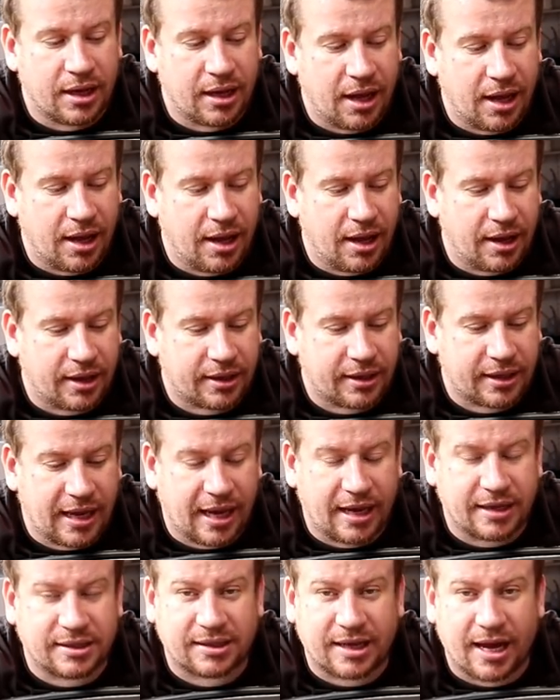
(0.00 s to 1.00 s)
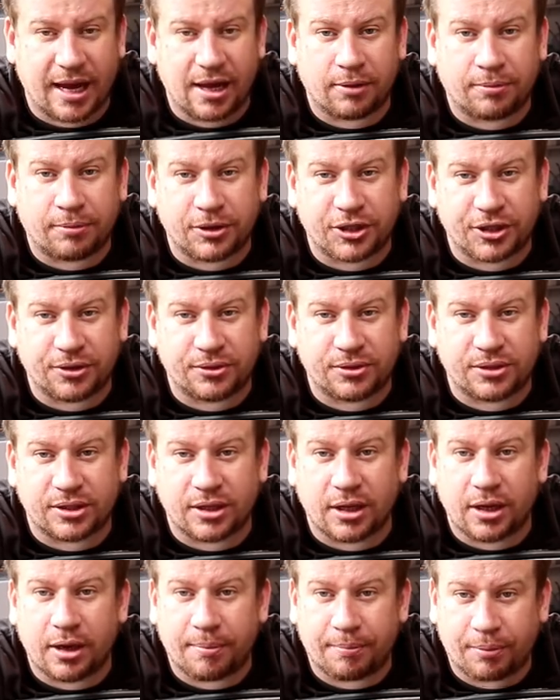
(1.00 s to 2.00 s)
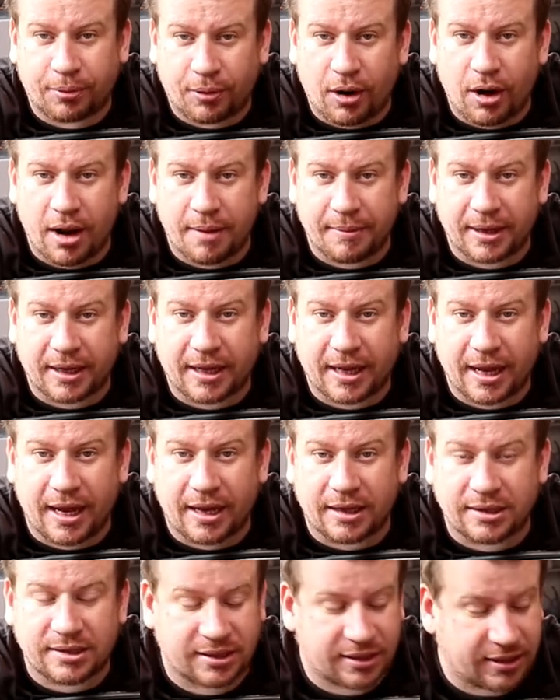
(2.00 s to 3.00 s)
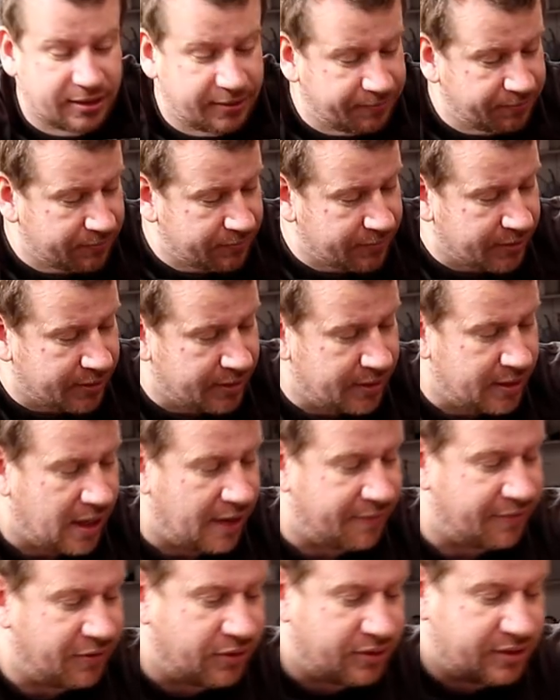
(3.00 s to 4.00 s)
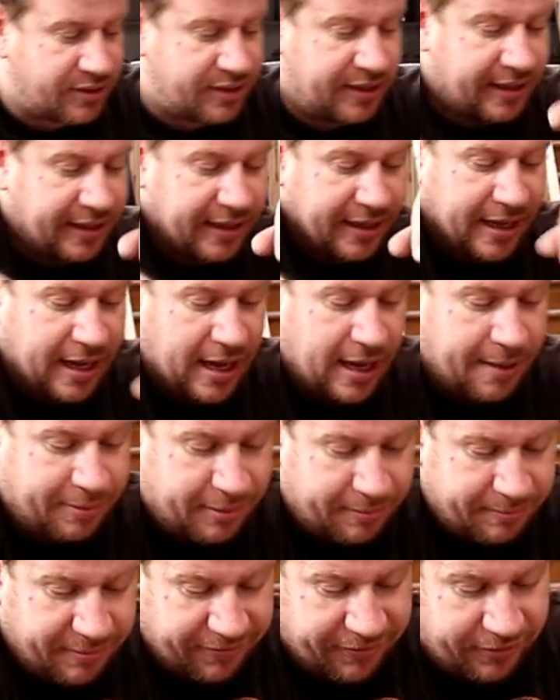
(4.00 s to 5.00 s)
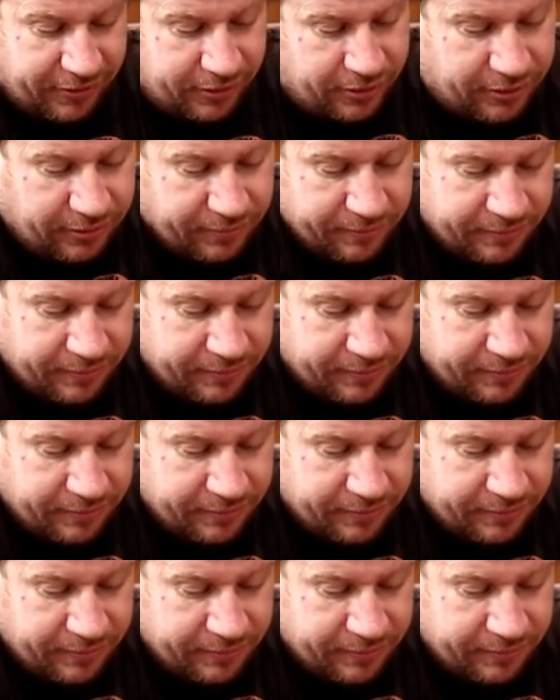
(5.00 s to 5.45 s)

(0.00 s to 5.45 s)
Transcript: uh, cask ale producer prime cask I've not seen it happen before.